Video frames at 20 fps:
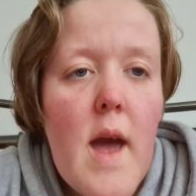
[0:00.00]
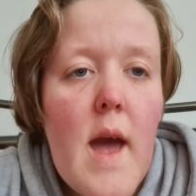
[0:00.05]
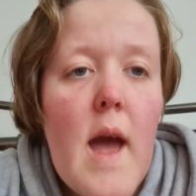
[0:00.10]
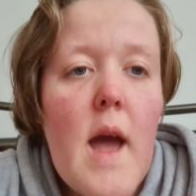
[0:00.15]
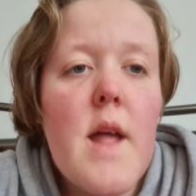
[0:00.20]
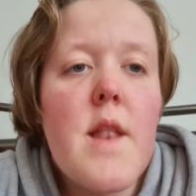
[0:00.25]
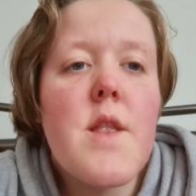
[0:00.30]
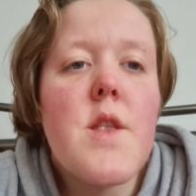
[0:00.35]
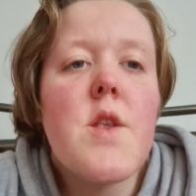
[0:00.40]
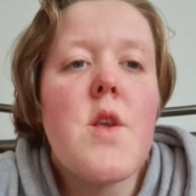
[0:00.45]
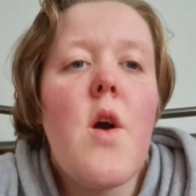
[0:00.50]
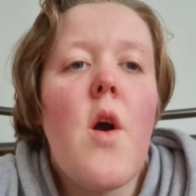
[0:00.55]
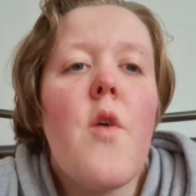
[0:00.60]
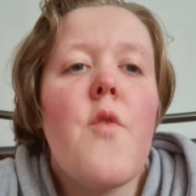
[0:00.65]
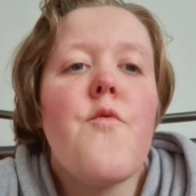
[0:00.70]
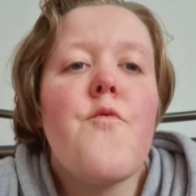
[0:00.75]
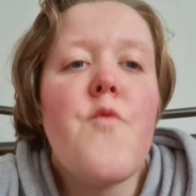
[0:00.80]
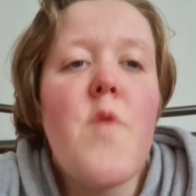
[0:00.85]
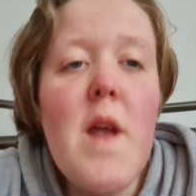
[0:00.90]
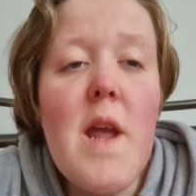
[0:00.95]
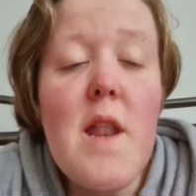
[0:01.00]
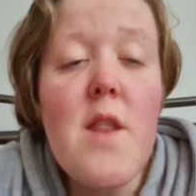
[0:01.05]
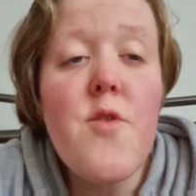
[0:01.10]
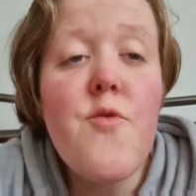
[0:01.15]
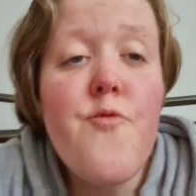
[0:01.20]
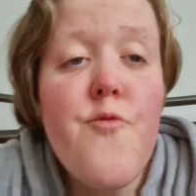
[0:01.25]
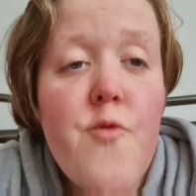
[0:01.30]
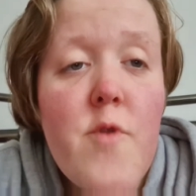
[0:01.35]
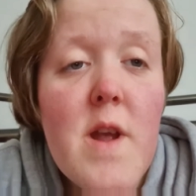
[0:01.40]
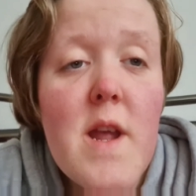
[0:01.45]
And I
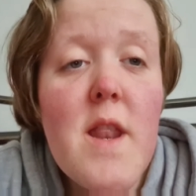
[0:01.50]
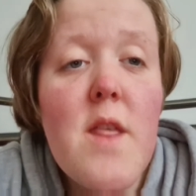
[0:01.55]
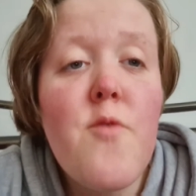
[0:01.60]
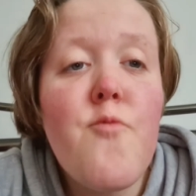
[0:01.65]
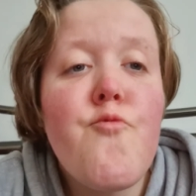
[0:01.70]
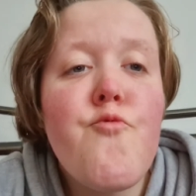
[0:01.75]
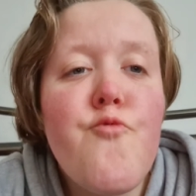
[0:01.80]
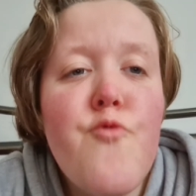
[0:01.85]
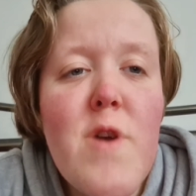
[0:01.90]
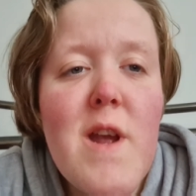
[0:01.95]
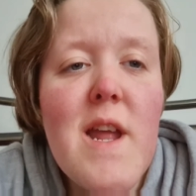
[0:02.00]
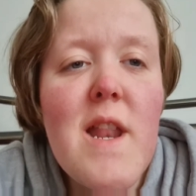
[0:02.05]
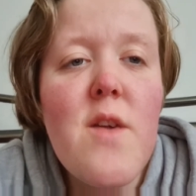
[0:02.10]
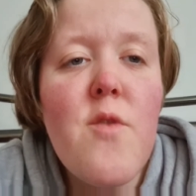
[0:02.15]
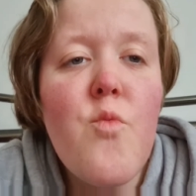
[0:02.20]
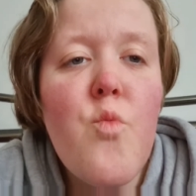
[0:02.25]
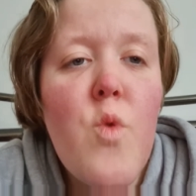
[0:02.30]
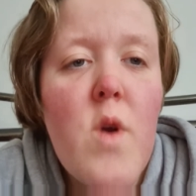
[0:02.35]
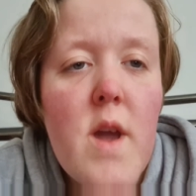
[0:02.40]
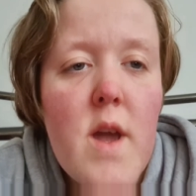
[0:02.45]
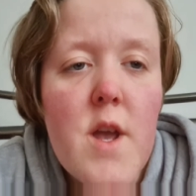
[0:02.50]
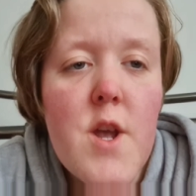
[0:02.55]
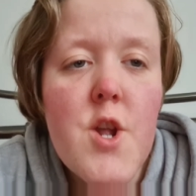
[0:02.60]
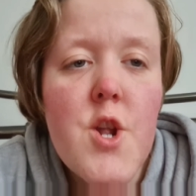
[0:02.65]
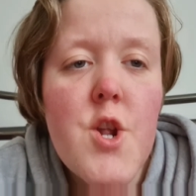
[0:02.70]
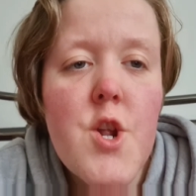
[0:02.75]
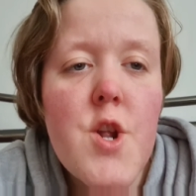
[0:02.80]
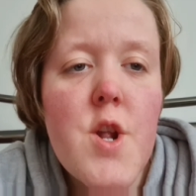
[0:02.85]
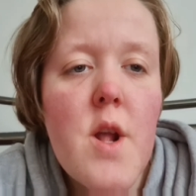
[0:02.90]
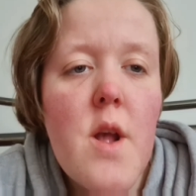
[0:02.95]
really, really, really
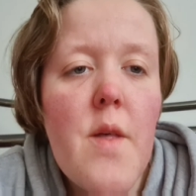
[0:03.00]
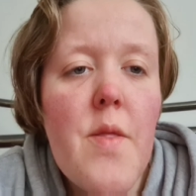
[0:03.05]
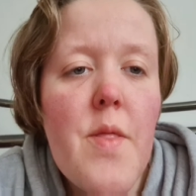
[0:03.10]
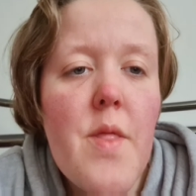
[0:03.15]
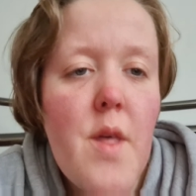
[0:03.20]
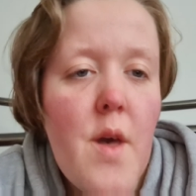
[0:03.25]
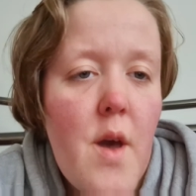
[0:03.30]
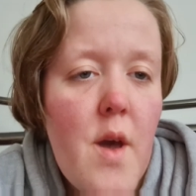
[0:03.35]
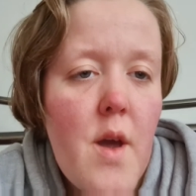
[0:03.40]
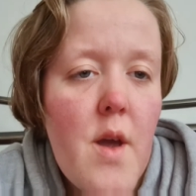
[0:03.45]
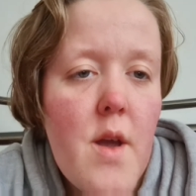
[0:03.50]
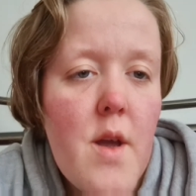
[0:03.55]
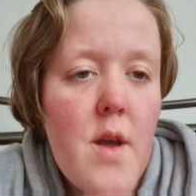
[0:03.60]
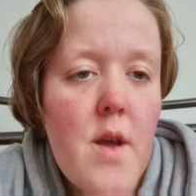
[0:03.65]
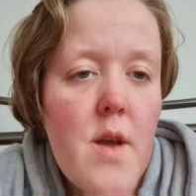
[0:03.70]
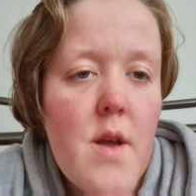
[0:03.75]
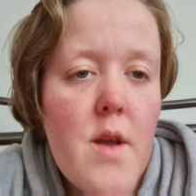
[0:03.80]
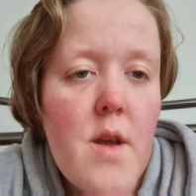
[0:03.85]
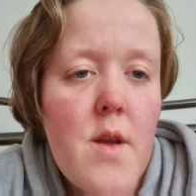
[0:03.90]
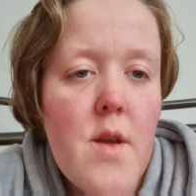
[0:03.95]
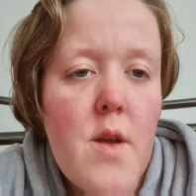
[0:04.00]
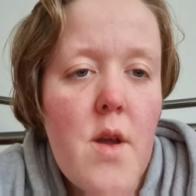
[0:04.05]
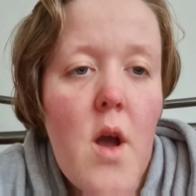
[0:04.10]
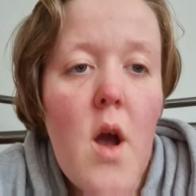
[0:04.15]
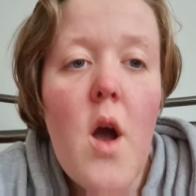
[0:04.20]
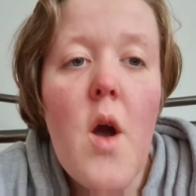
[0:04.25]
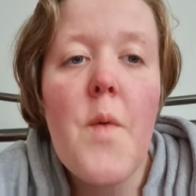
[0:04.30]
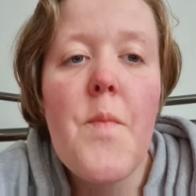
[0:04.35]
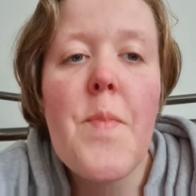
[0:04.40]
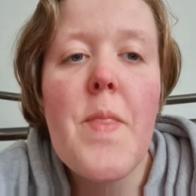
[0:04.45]
wish that
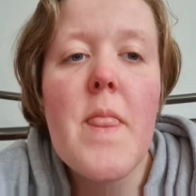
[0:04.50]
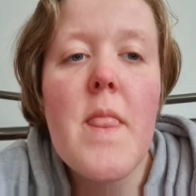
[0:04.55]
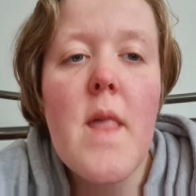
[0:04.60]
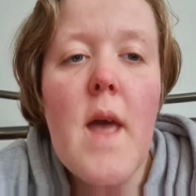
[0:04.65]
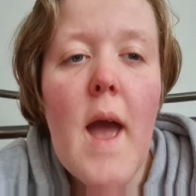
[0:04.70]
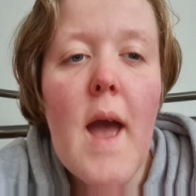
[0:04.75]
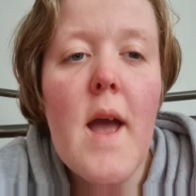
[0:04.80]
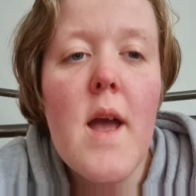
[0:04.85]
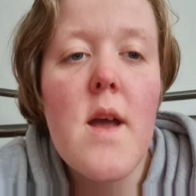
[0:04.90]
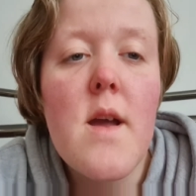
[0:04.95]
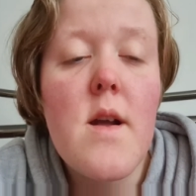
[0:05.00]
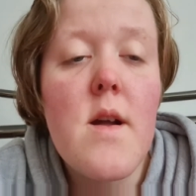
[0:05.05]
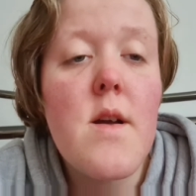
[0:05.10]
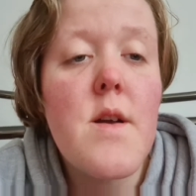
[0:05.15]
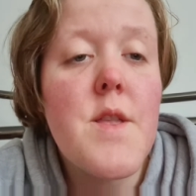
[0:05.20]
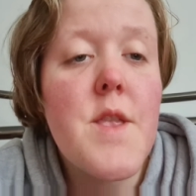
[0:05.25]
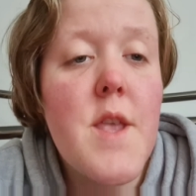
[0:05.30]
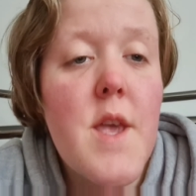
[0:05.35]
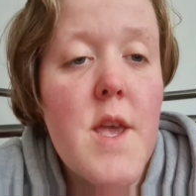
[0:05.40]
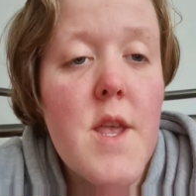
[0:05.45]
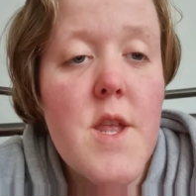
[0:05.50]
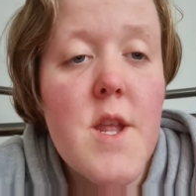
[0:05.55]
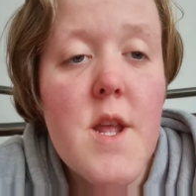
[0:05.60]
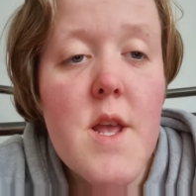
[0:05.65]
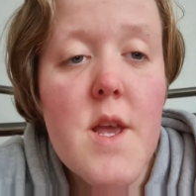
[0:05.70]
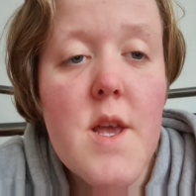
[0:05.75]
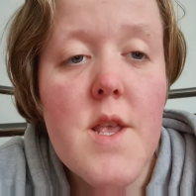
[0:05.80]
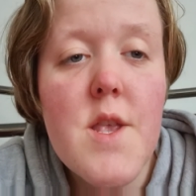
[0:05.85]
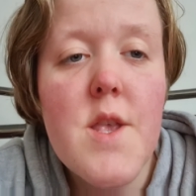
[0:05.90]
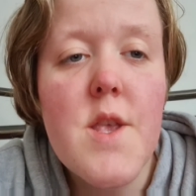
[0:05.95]
that
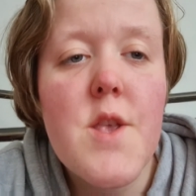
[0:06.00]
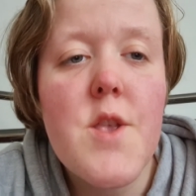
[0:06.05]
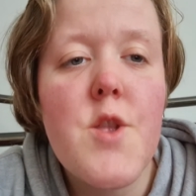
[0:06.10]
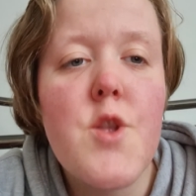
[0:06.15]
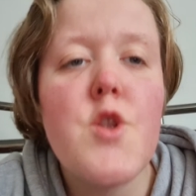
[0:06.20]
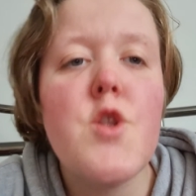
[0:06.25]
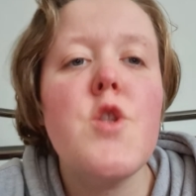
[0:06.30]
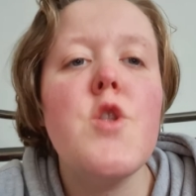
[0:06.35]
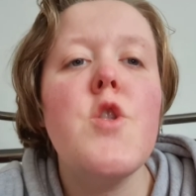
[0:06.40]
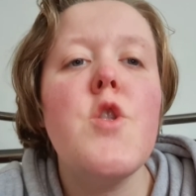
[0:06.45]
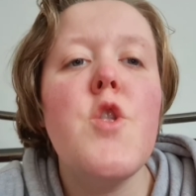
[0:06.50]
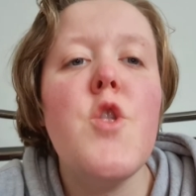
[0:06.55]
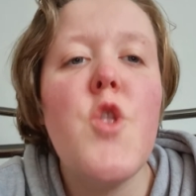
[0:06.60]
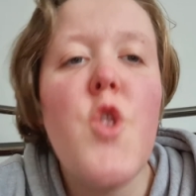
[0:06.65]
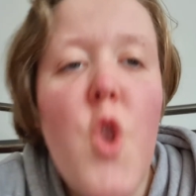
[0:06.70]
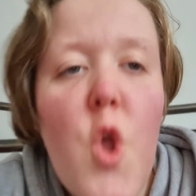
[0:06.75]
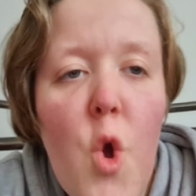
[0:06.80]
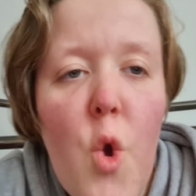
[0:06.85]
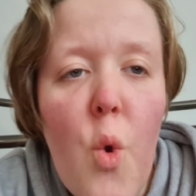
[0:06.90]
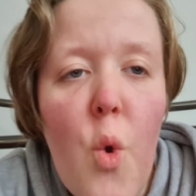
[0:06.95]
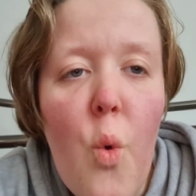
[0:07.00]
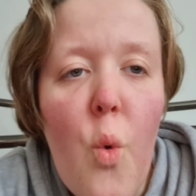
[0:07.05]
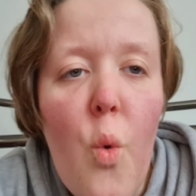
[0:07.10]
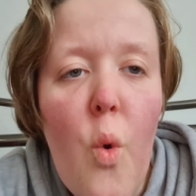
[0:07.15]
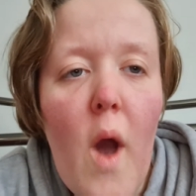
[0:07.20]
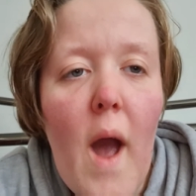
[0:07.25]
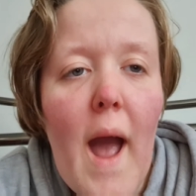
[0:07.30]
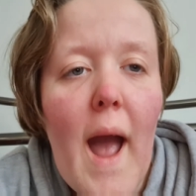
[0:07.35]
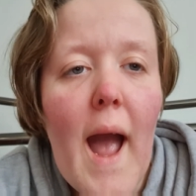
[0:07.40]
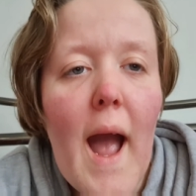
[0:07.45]
teaching assistant
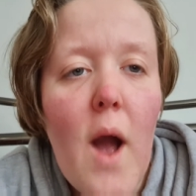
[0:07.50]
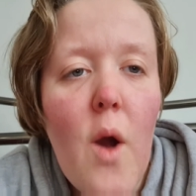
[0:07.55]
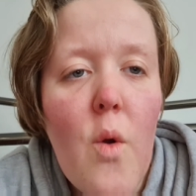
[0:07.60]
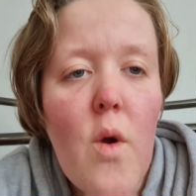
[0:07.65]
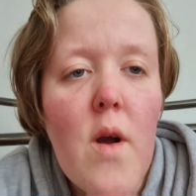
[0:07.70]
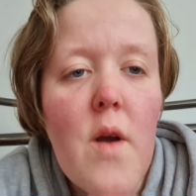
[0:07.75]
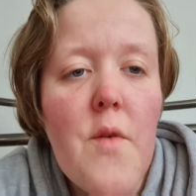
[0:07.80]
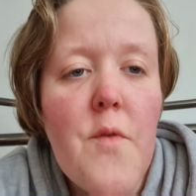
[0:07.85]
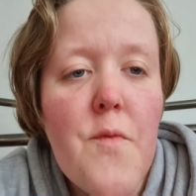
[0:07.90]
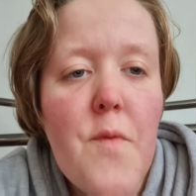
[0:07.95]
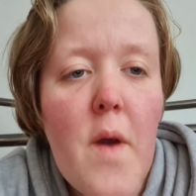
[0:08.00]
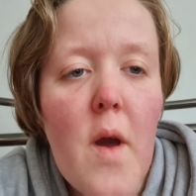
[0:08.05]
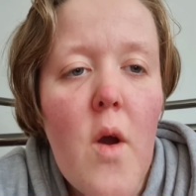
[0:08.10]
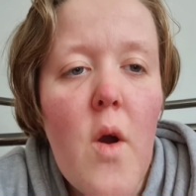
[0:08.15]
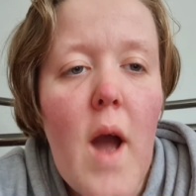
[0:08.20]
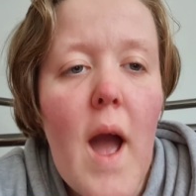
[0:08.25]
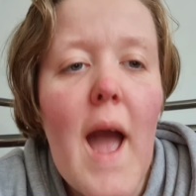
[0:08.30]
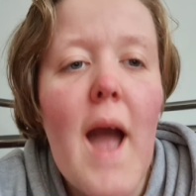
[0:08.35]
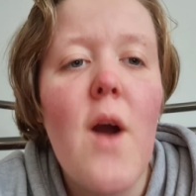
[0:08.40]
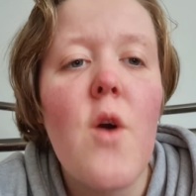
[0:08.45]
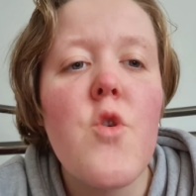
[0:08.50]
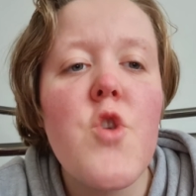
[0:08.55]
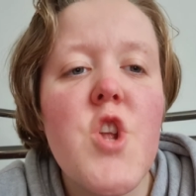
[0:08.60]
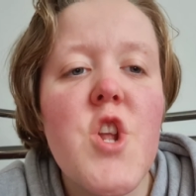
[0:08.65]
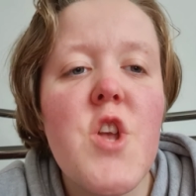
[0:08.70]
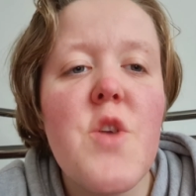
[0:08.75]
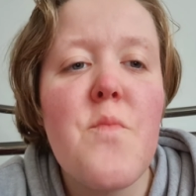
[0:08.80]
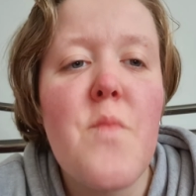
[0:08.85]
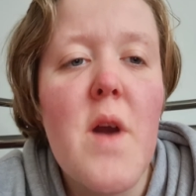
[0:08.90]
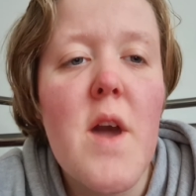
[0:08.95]
knew how I felt, how
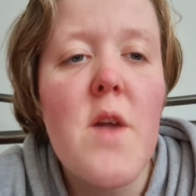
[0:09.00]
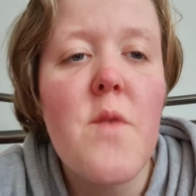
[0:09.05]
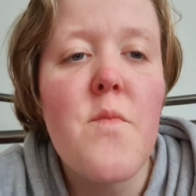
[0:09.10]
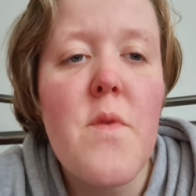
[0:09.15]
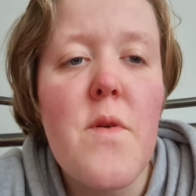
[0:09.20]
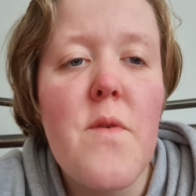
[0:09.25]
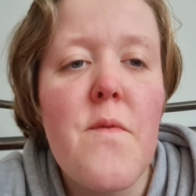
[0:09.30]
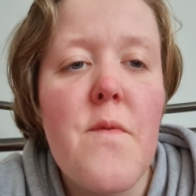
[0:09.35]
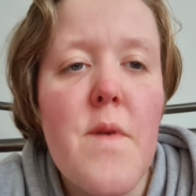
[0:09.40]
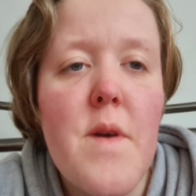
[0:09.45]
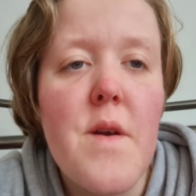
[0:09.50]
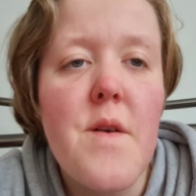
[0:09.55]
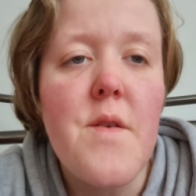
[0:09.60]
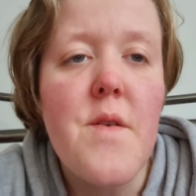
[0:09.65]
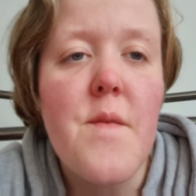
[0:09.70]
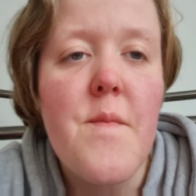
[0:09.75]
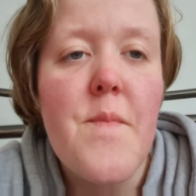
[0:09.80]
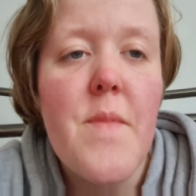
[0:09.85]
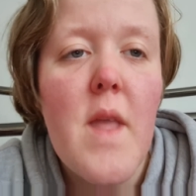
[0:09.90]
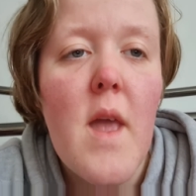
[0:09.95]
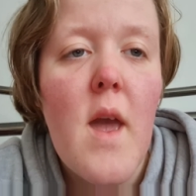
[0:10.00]
she made me feel.